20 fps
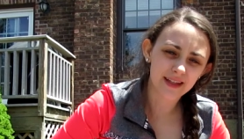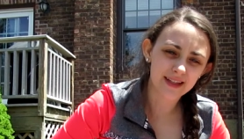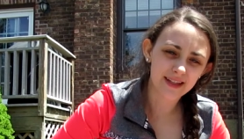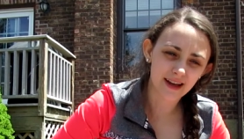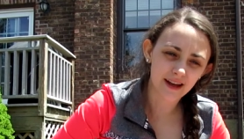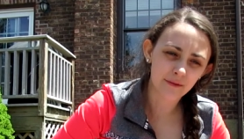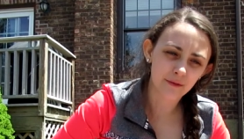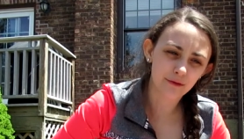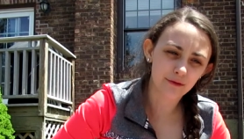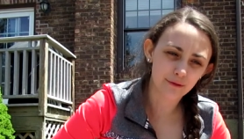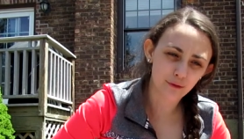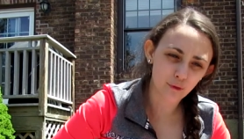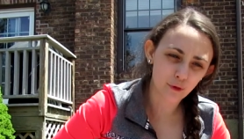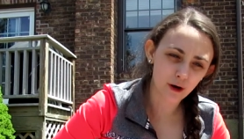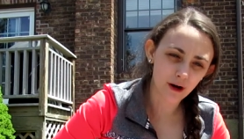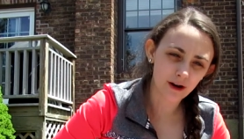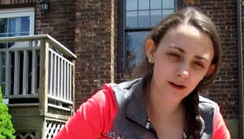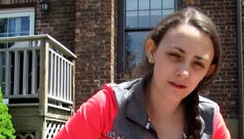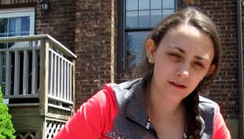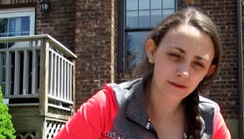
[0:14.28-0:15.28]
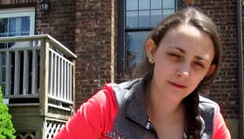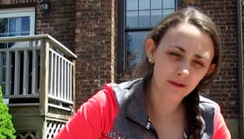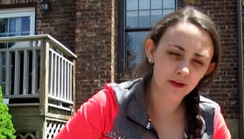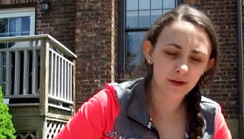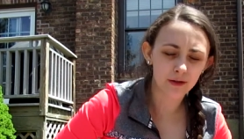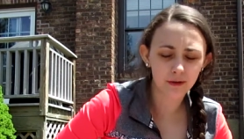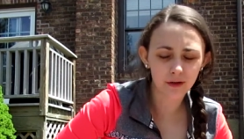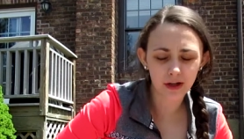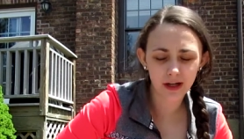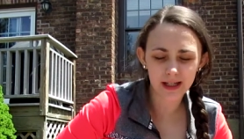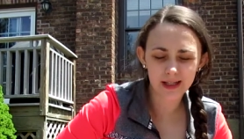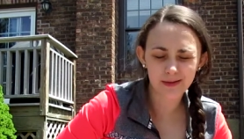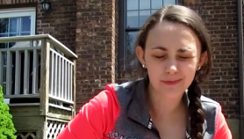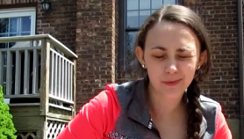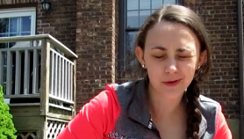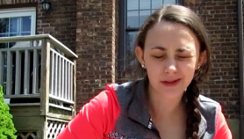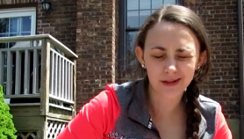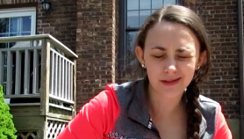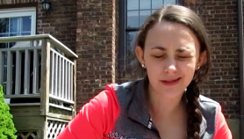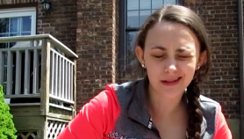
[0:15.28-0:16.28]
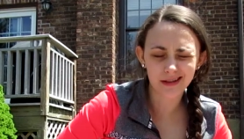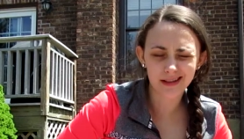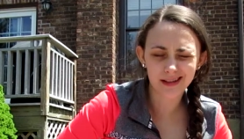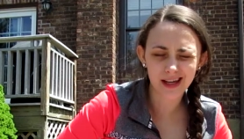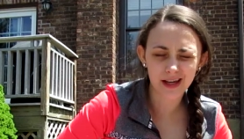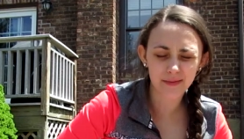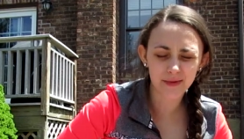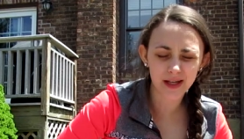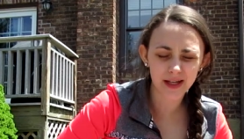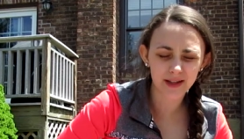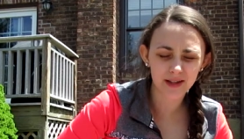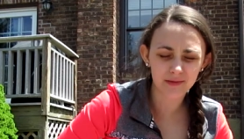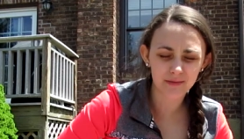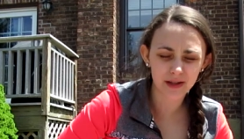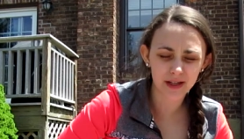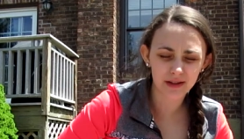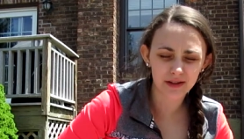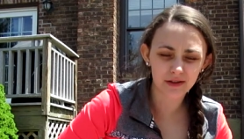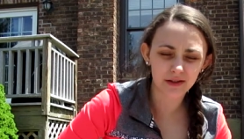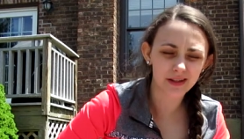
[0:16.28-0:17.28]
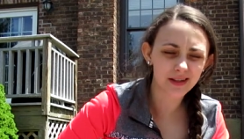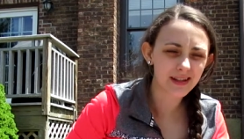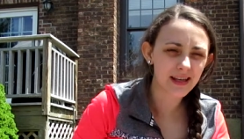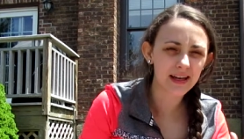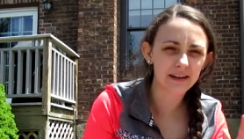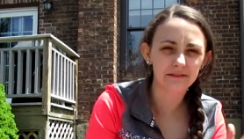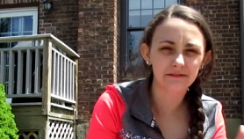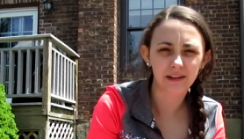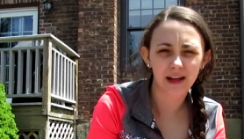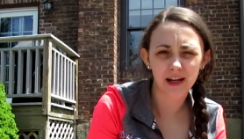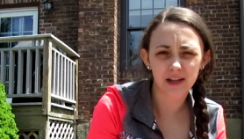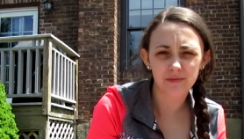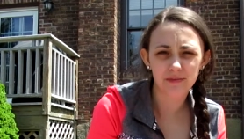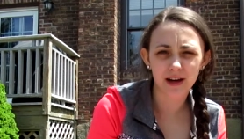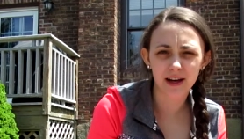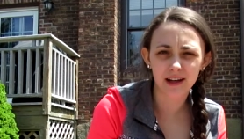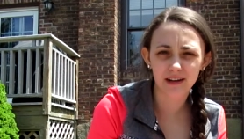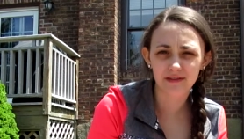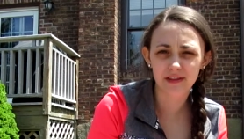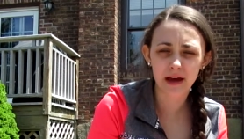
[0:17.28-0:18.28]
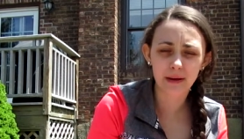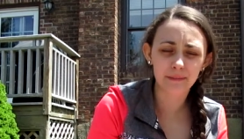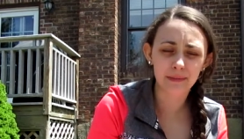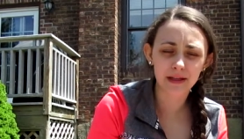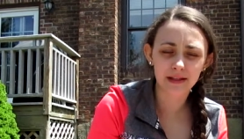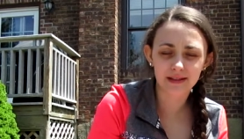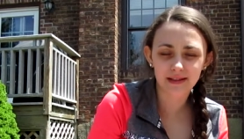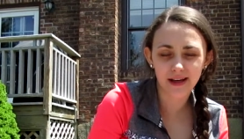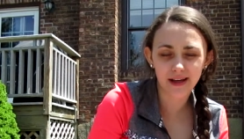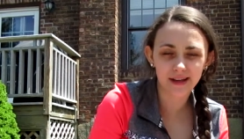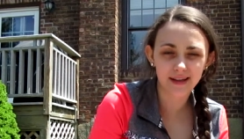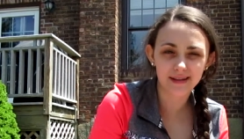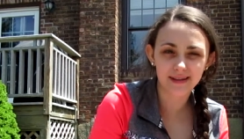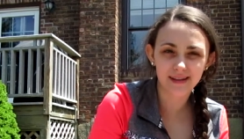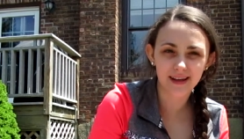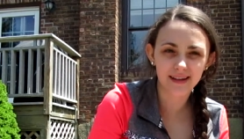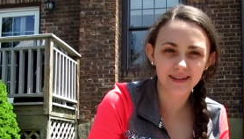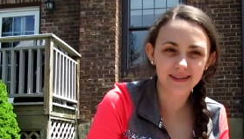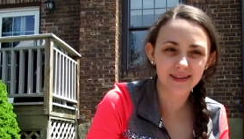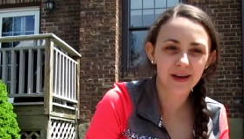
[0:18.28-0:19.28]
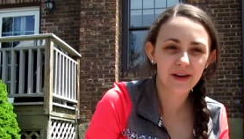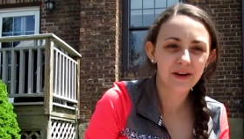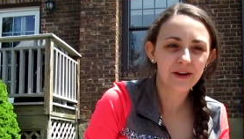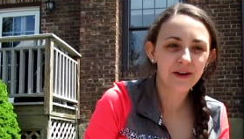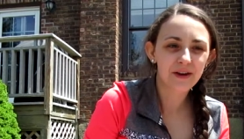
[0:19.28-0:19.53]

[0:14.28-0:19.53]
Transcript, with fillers: the day before for you guys, but same day as me. So it's like a flashback, if that makes any sense.